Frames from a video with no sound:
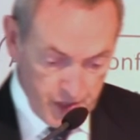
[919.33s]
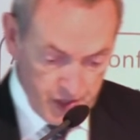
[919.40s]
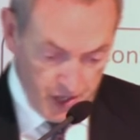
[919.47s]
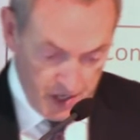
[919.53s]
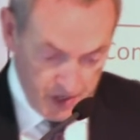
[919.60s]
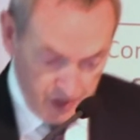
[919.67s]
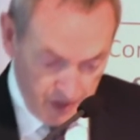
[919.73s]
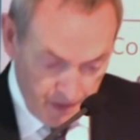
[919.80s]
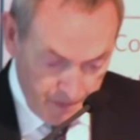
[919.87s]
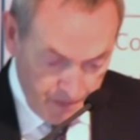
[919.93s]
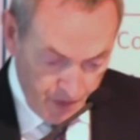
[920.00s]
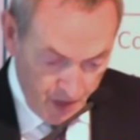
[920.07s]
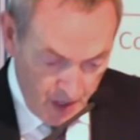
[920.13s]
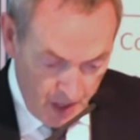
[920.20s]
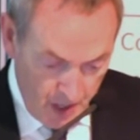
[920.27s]
disaster,
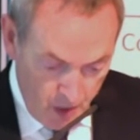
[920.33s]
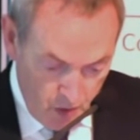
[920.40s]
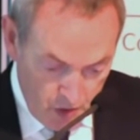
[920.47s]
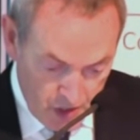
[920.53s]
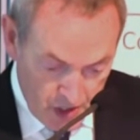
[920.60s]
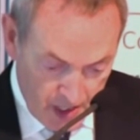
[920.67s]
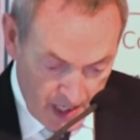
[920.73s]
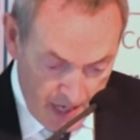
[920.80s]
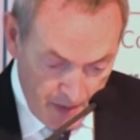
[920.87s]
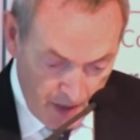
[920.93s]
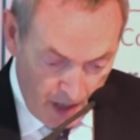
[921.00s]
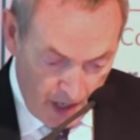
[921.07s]
which has claimed the